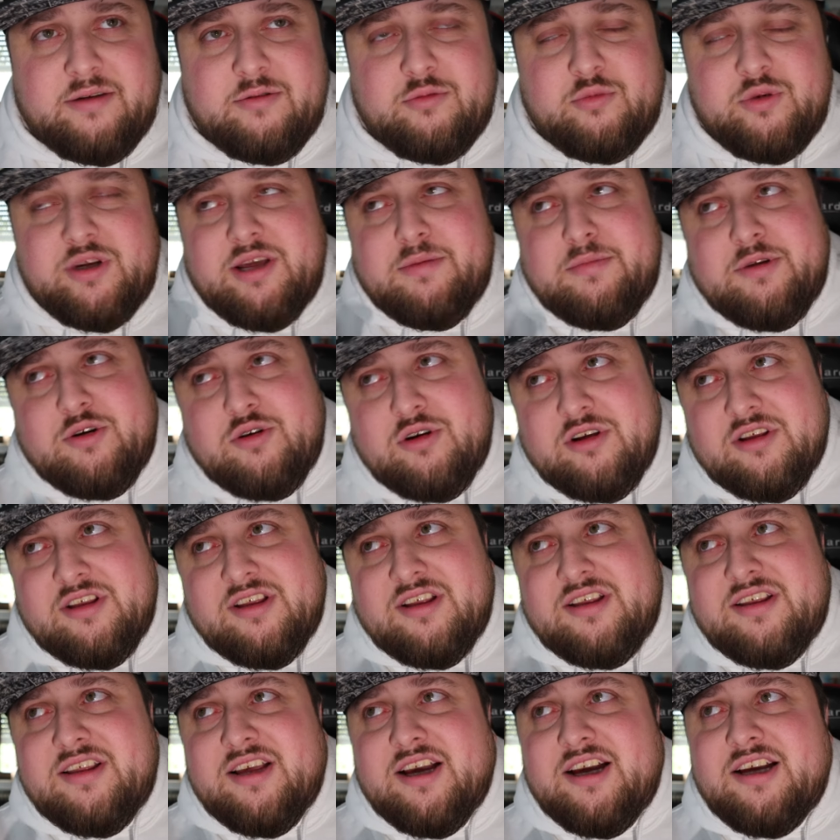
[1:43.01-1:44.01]
we came across
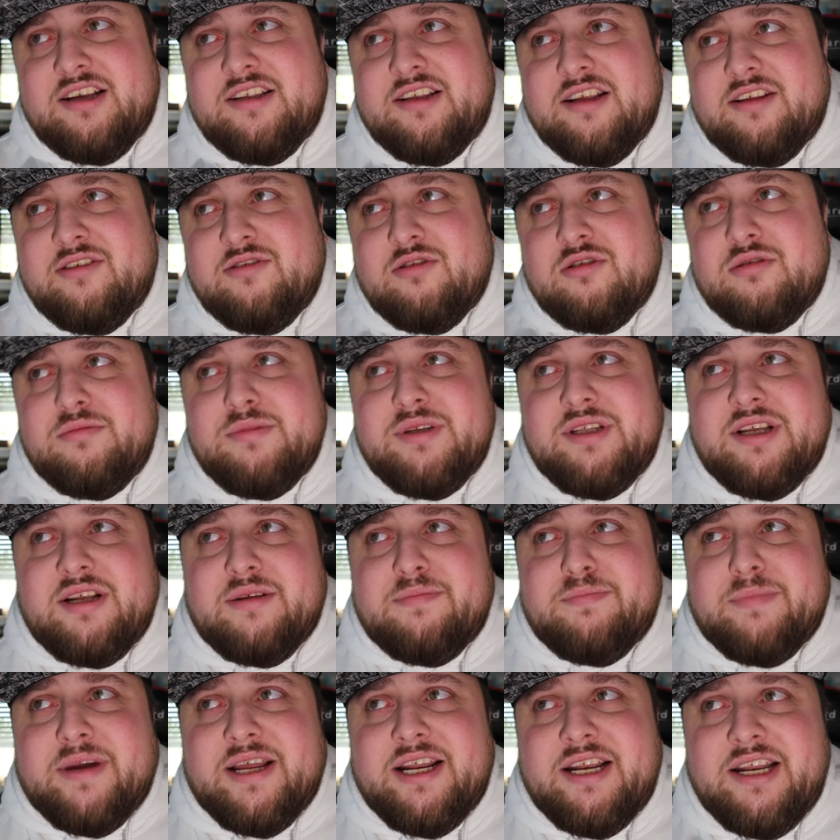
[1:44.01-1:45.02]
a site that told me
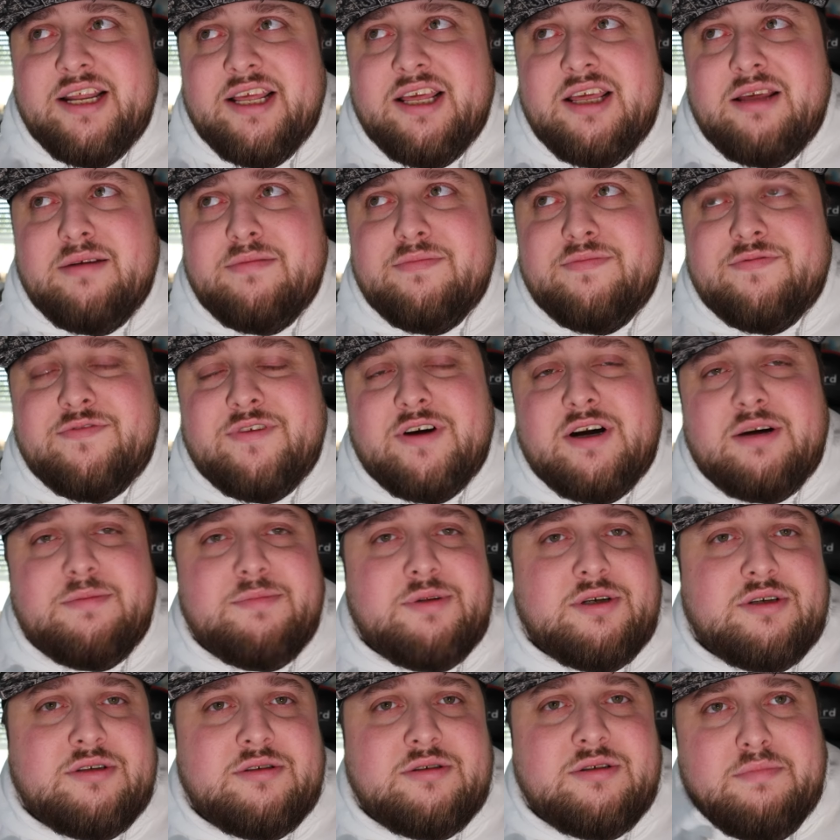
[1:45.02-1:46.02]
that my name,
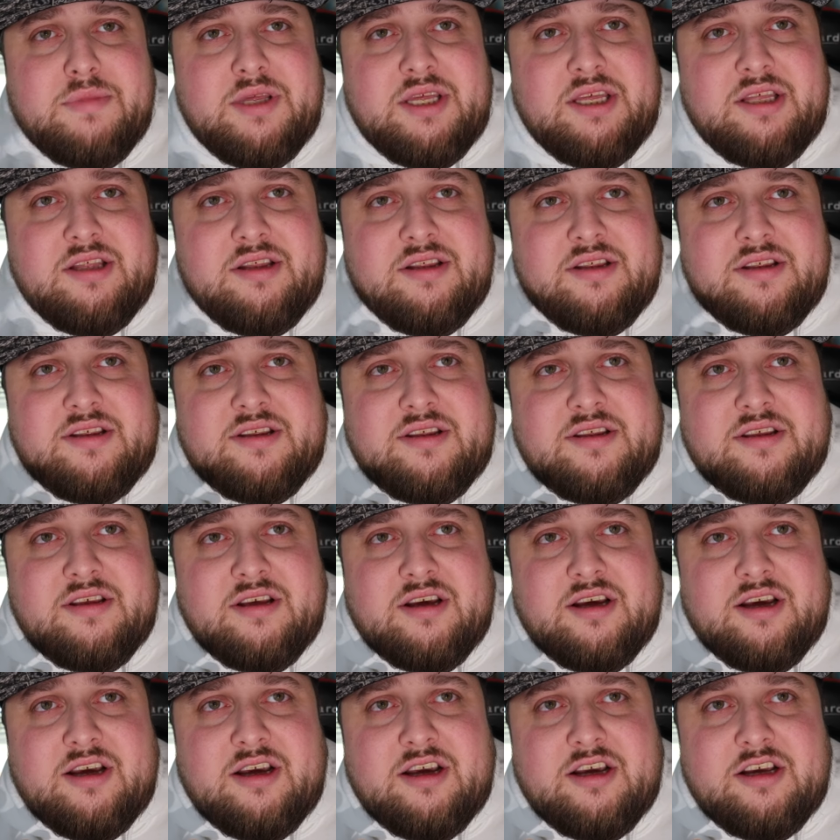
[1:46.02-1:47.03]
Fabio, means
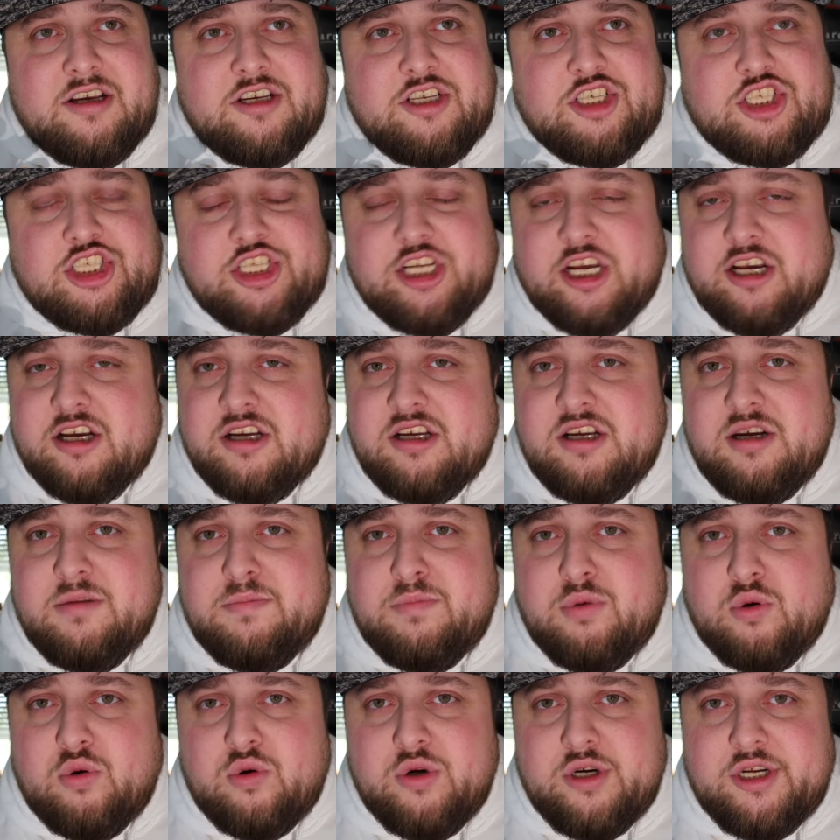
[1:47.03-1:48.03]

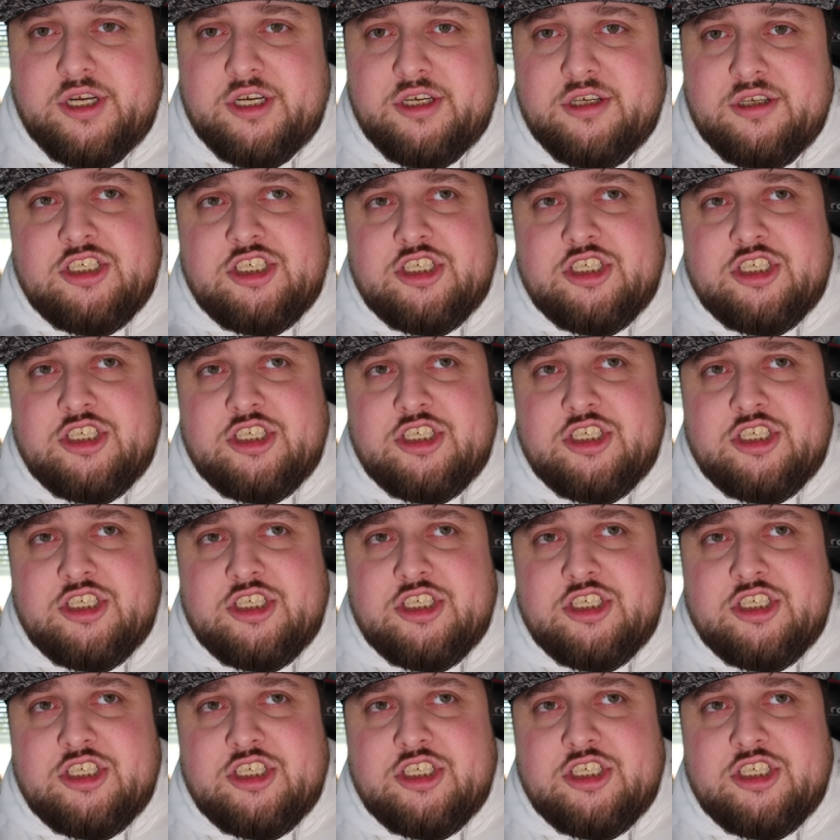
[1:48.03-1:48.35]
starke Bohne.